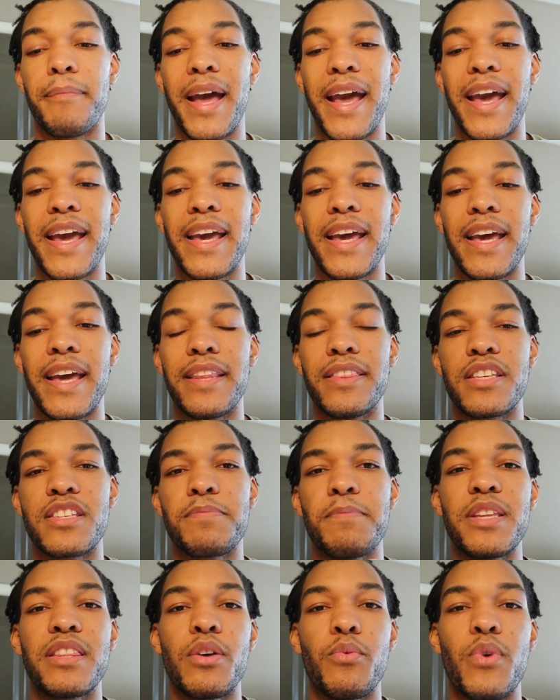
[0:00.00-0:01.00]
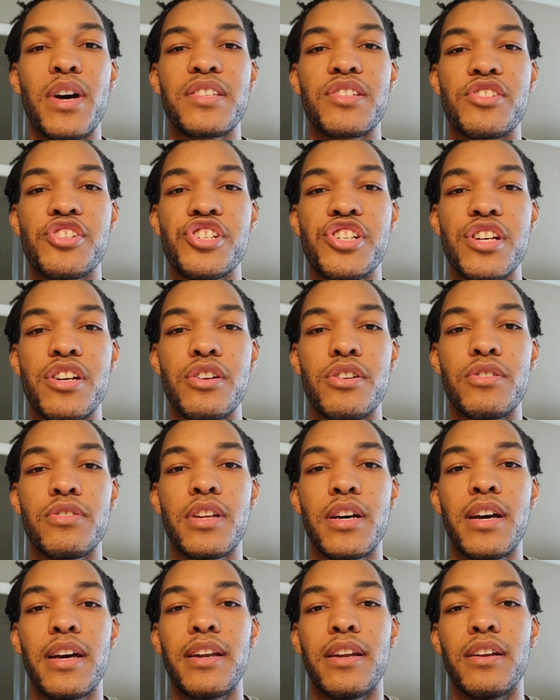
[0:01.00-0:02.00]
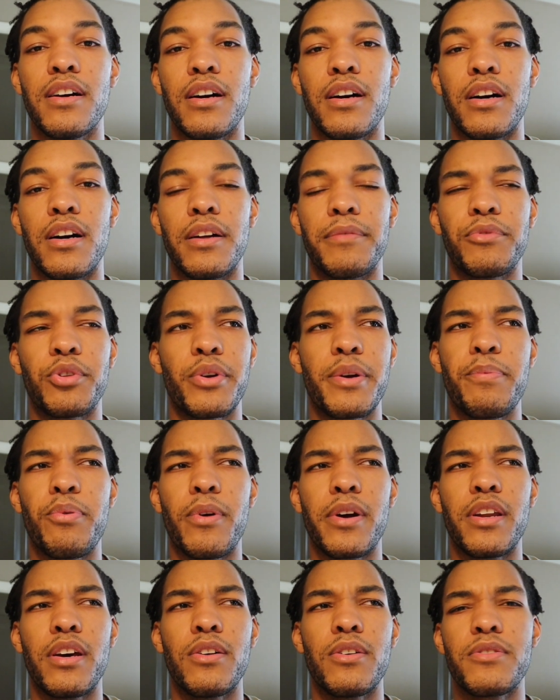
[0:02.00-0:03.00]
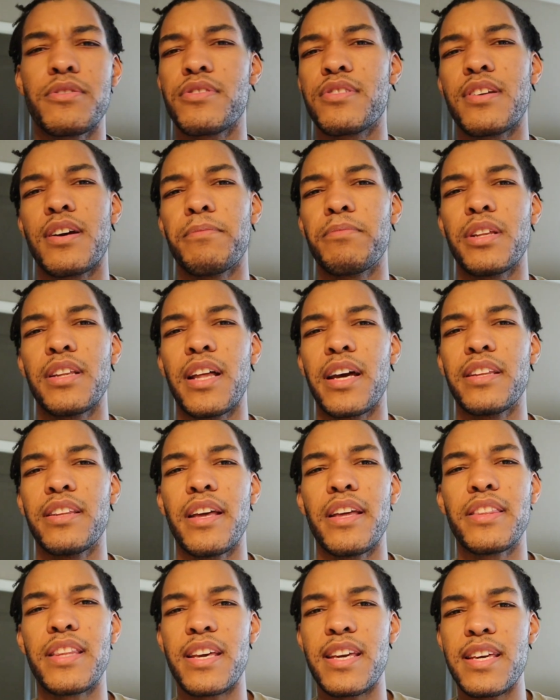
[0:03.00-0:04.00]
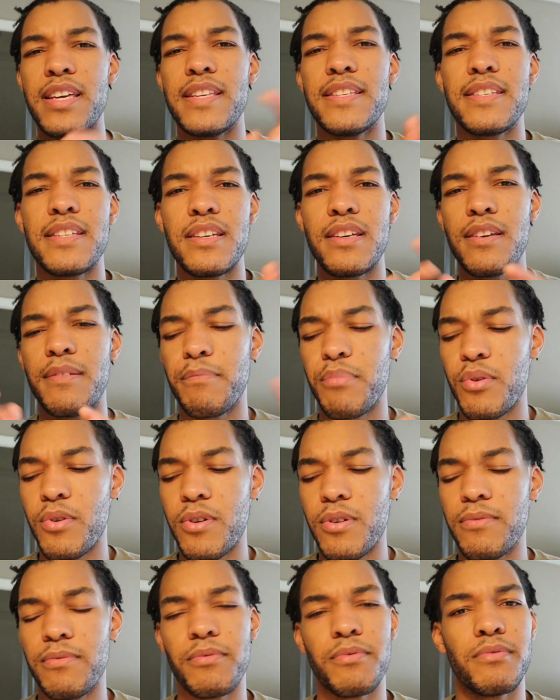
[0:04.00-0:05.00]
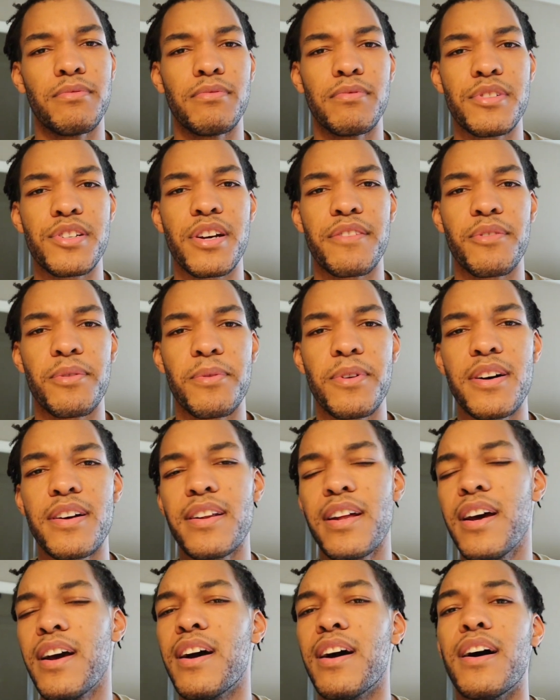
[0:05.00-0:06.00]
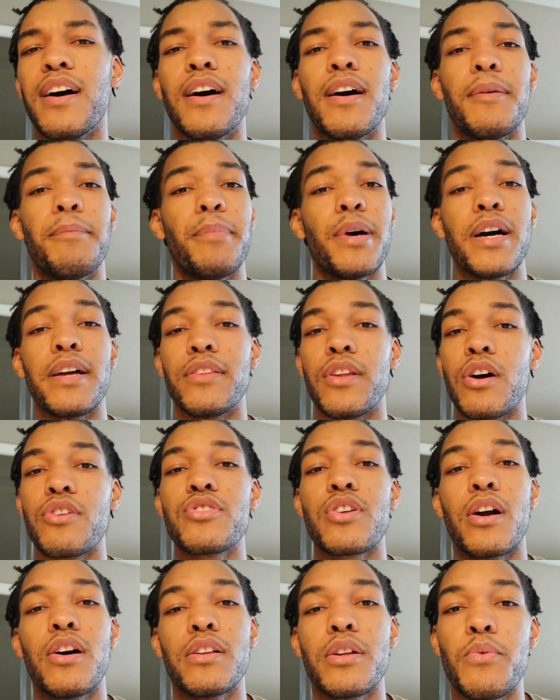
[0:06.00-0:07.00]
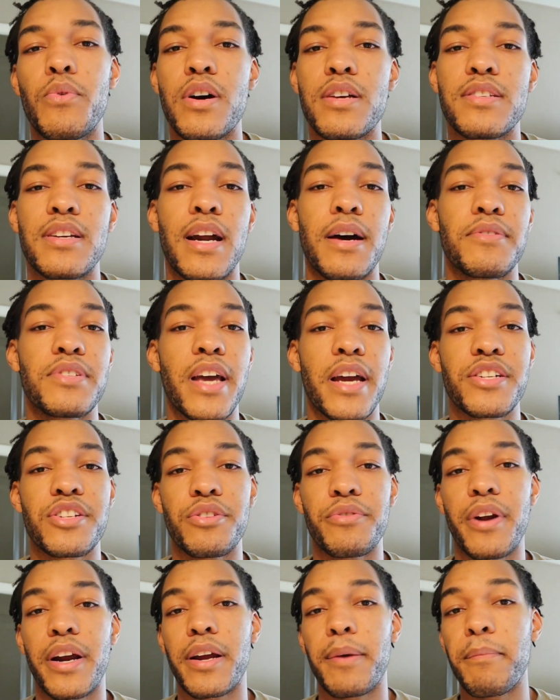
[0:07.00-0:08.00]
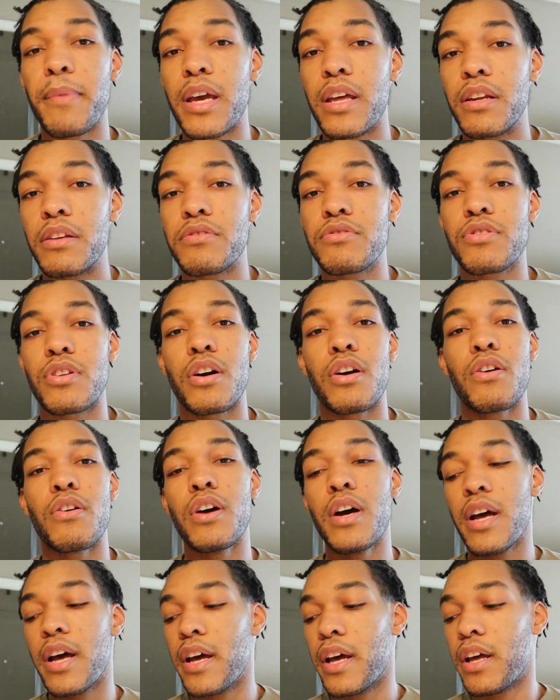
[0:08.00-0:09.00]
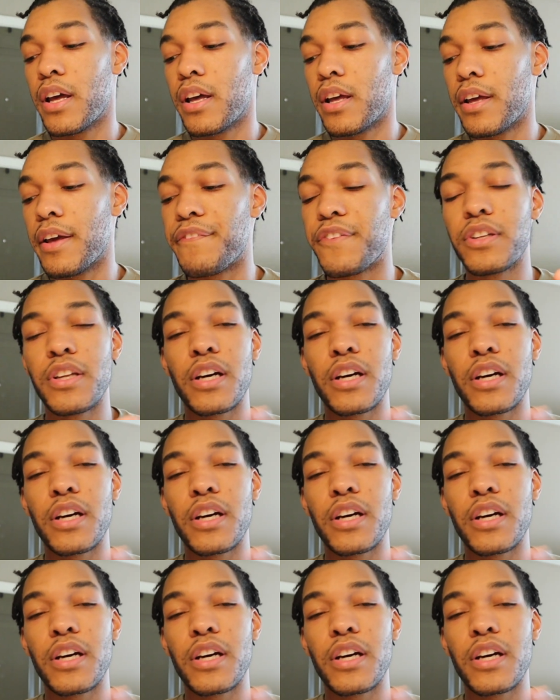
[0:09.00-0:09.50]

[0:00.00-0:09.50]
and the Smith & Wesson Shield 3.0 or something like that, the Easy Pull, whichever one. But those are only ones that I was actually recommended. So if you're